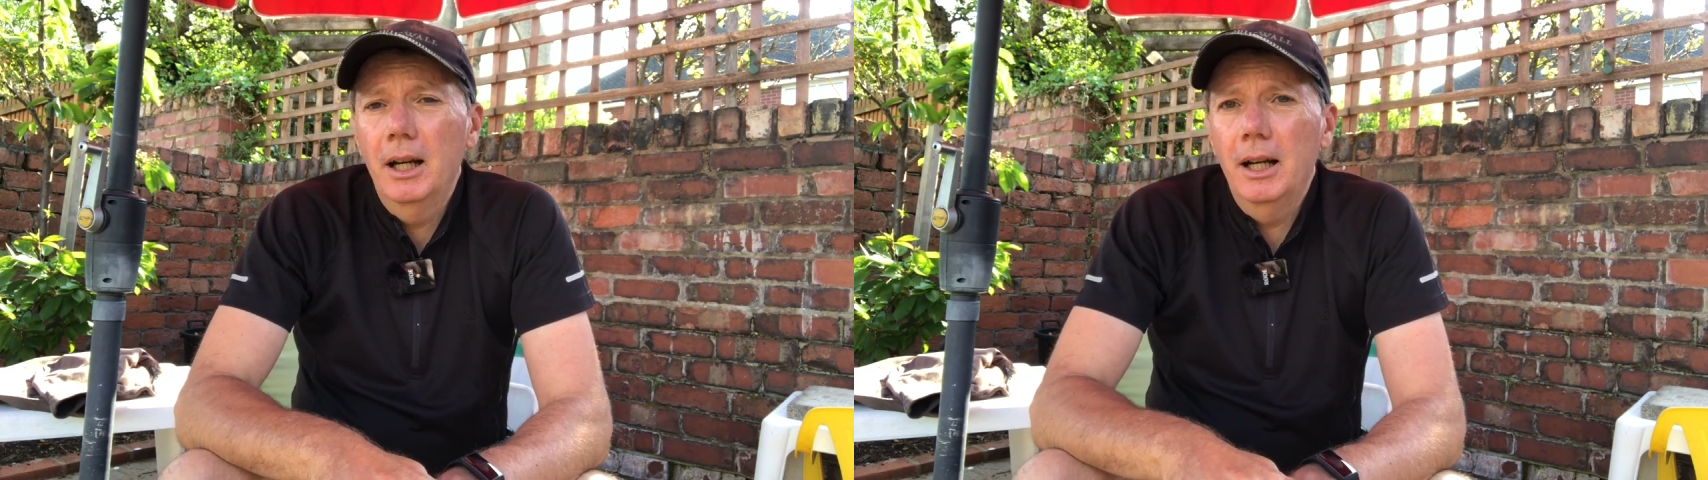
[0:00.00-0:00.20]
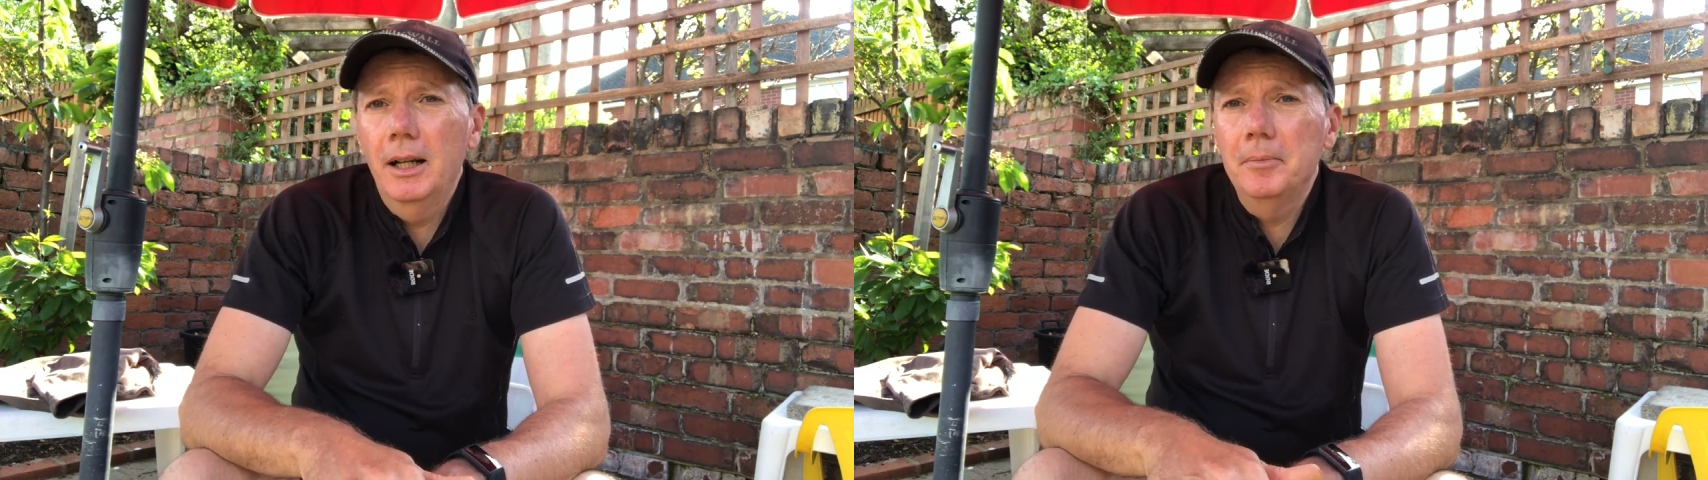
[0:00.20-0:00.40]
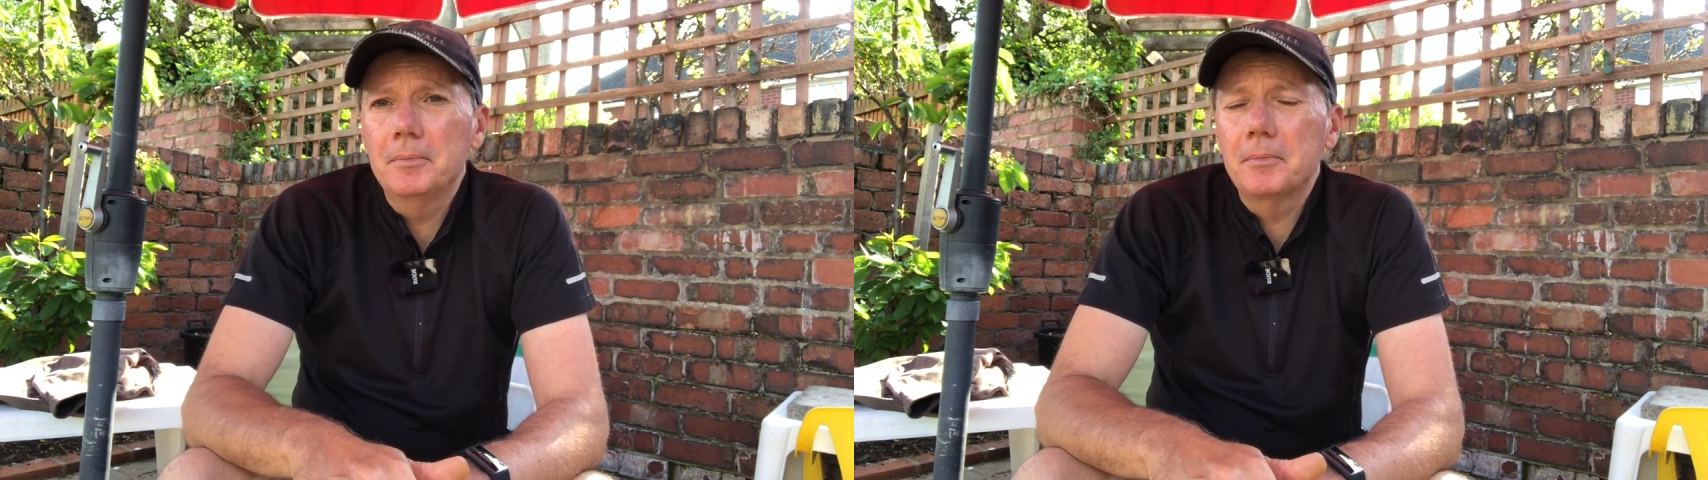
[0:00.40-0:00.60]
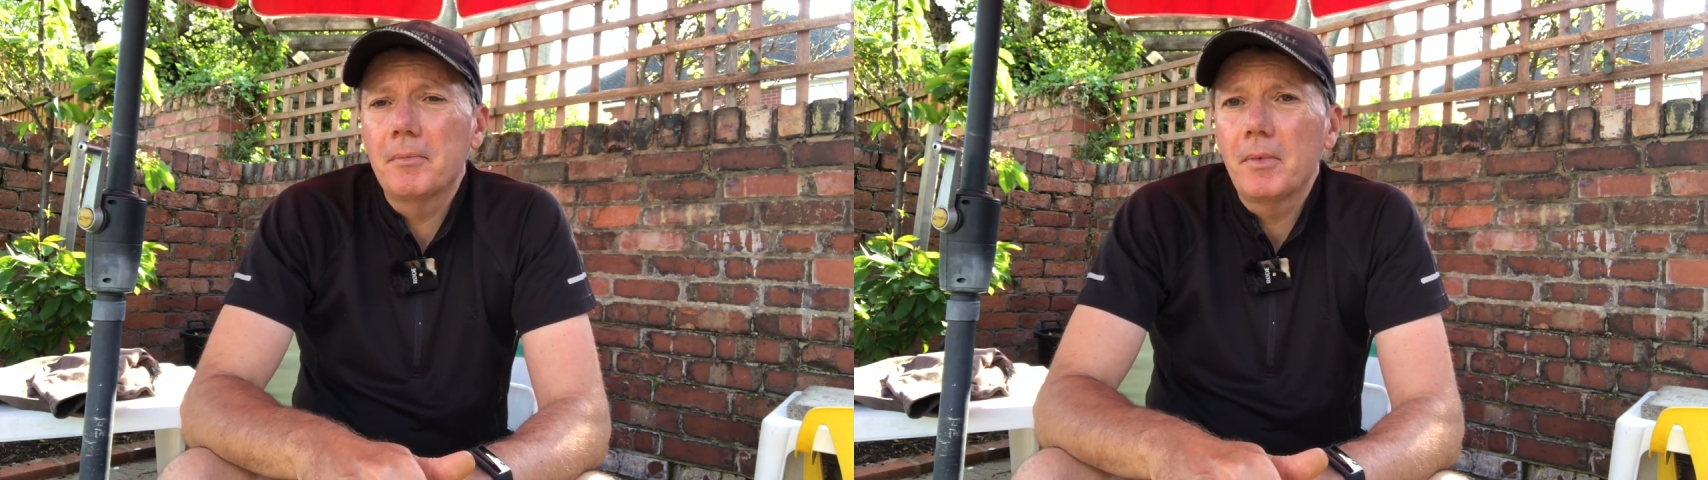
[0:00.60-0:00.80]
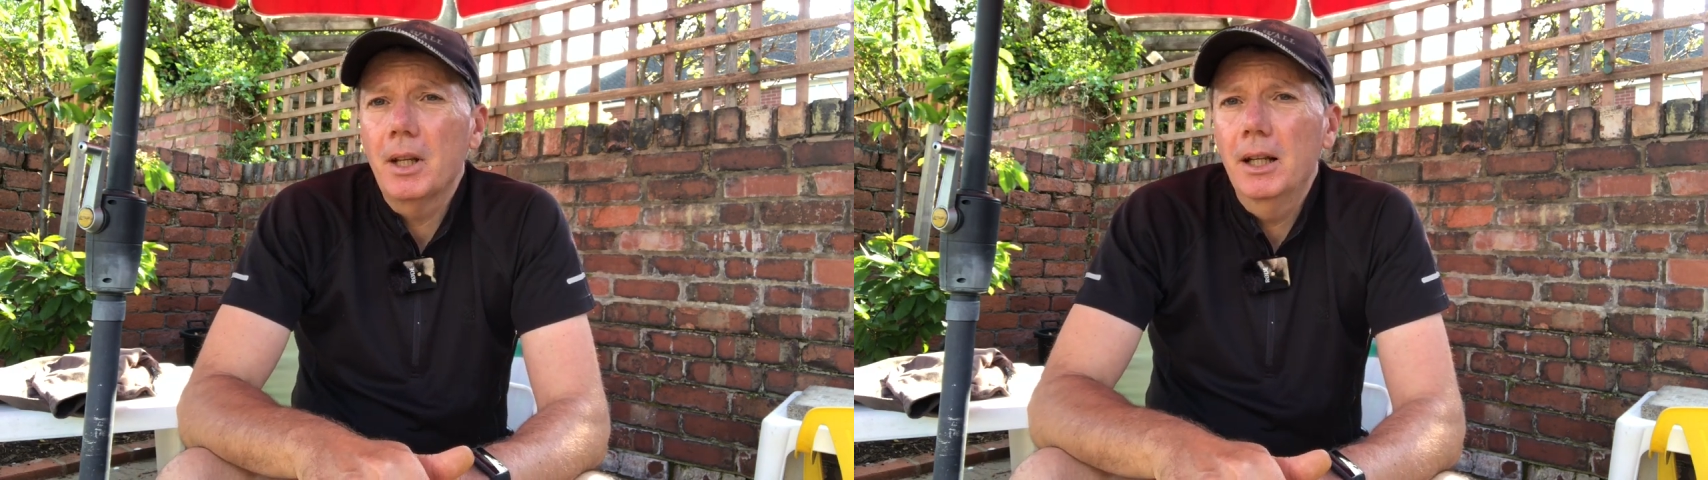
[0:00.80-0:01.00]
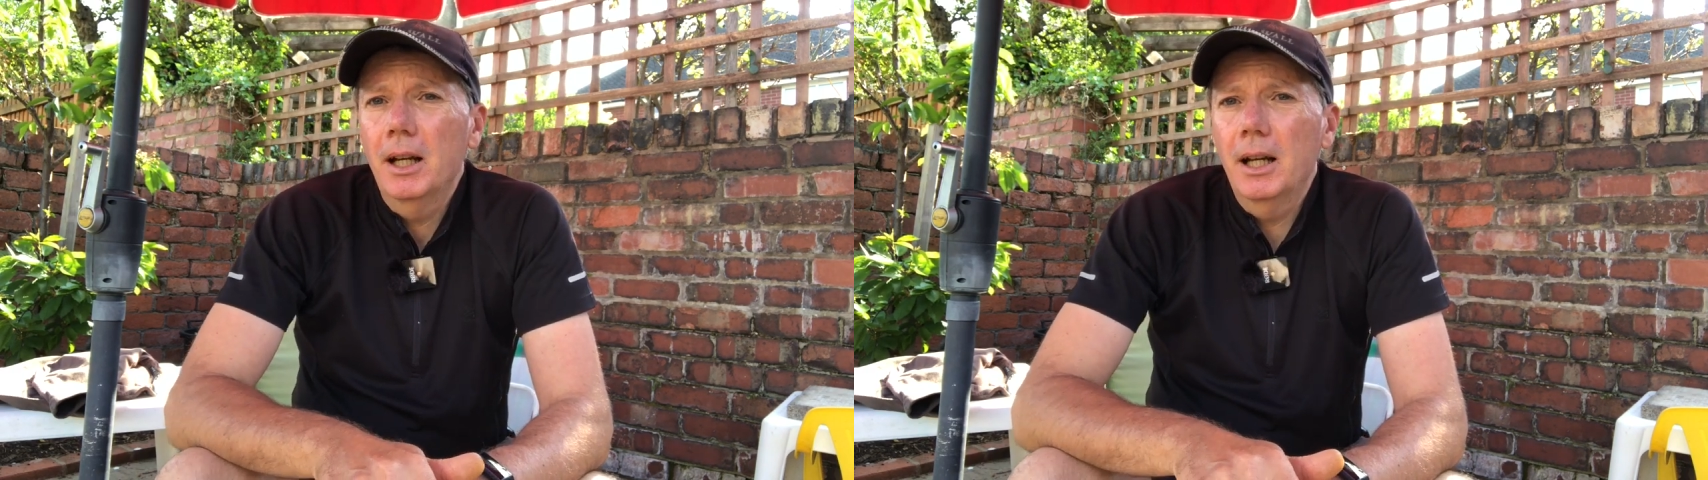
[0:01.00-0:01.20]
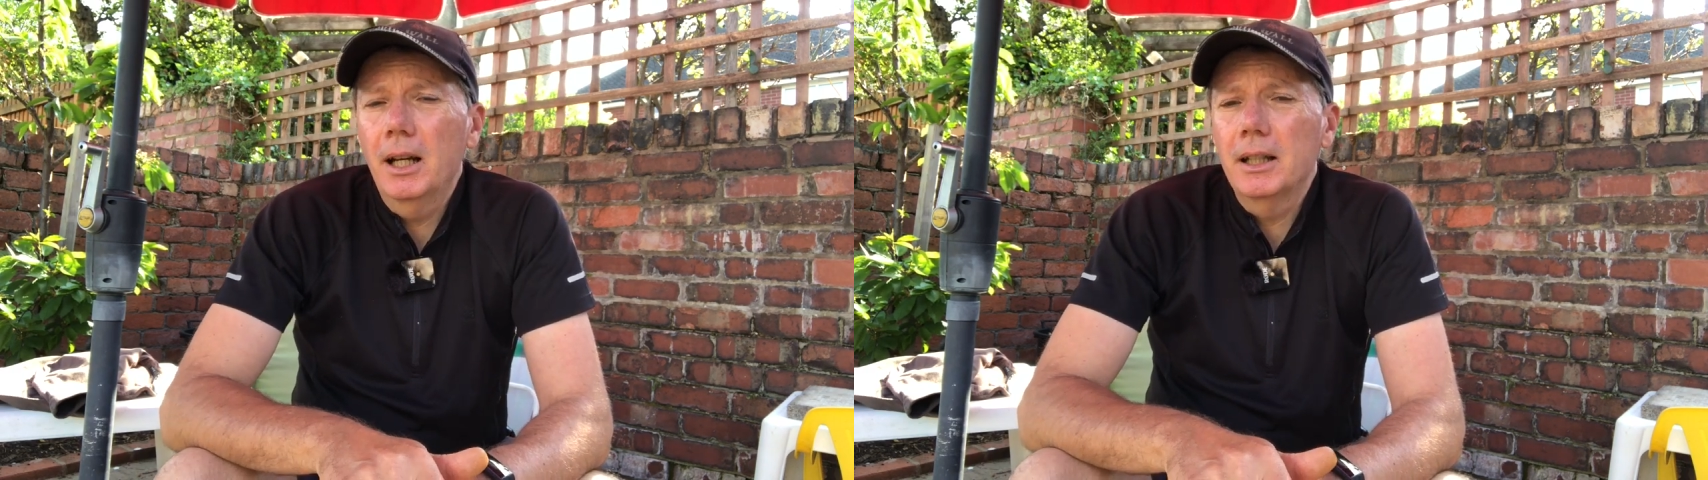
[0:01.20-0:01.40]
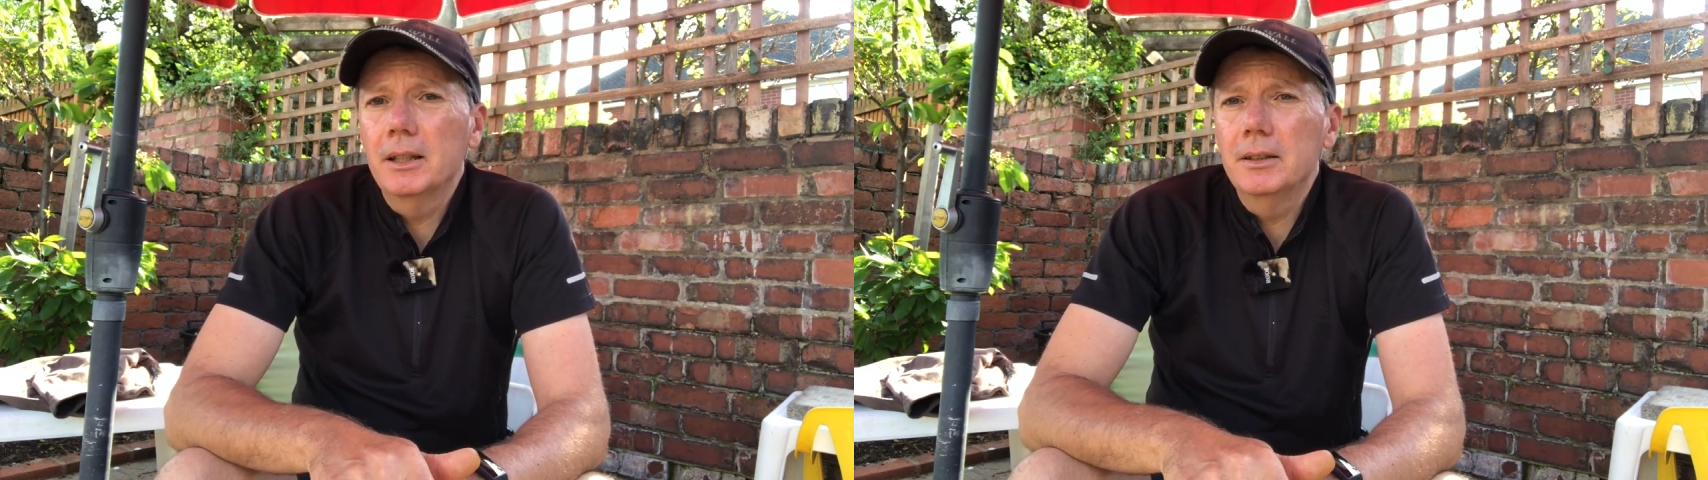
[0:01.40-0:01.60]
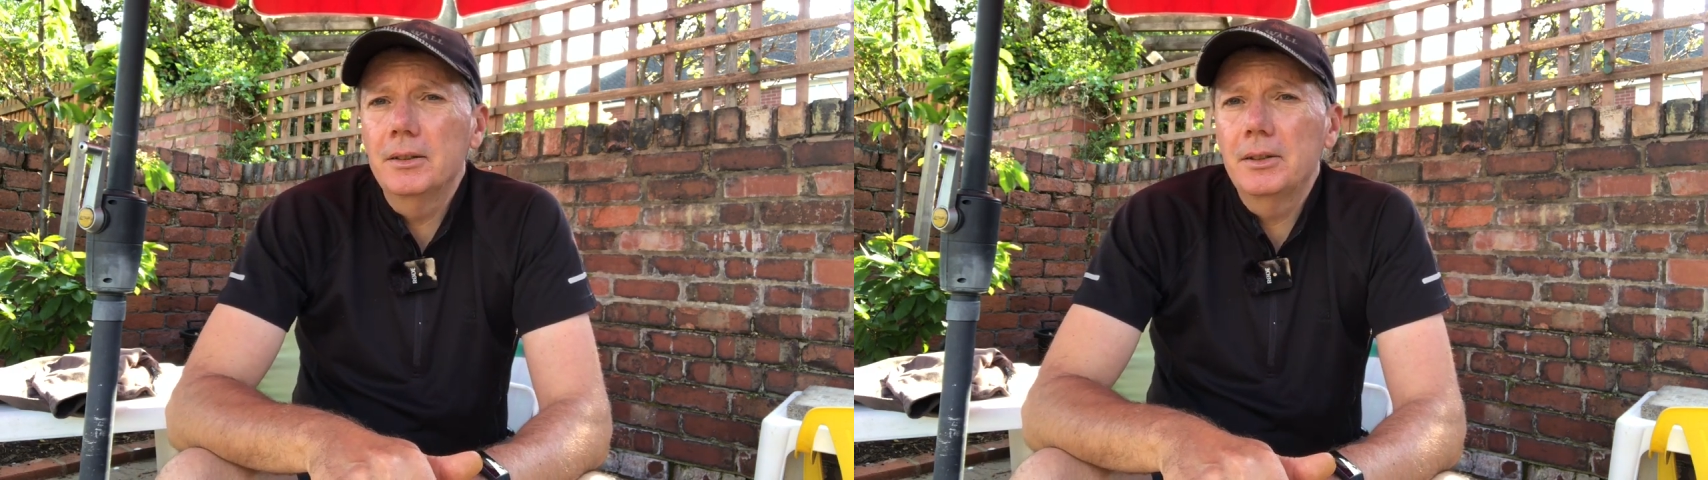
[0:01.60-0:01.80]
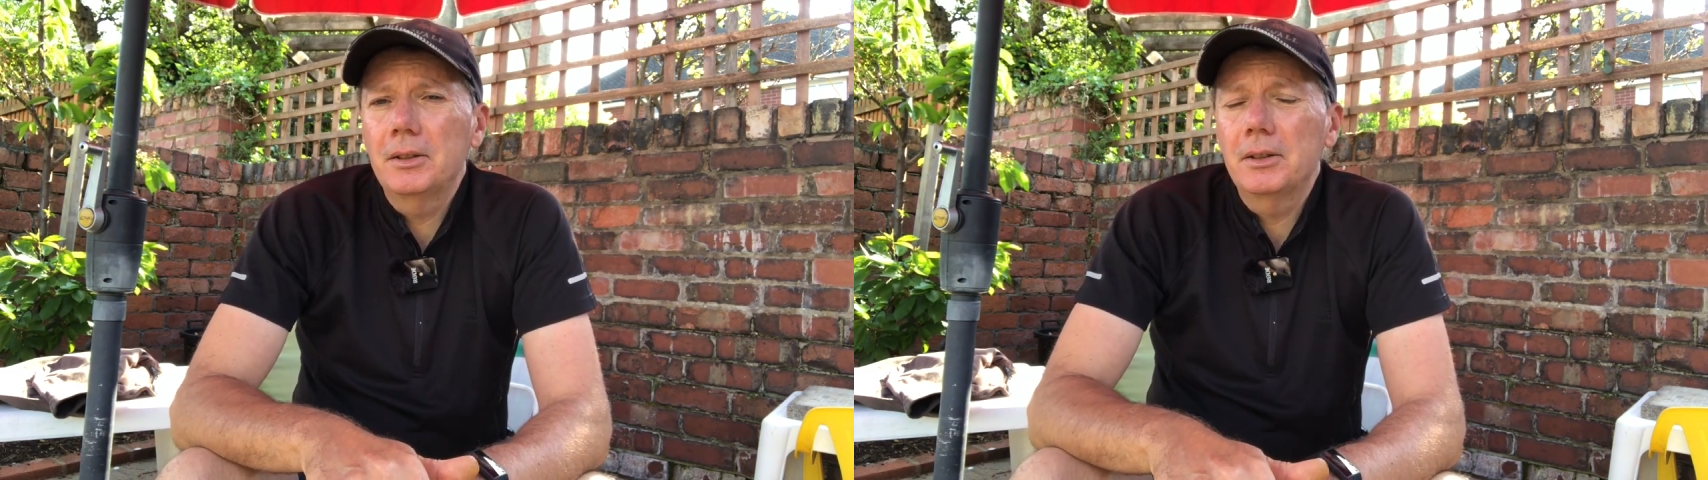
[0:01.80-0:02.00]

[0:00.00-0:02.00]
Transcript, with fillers: Um, and,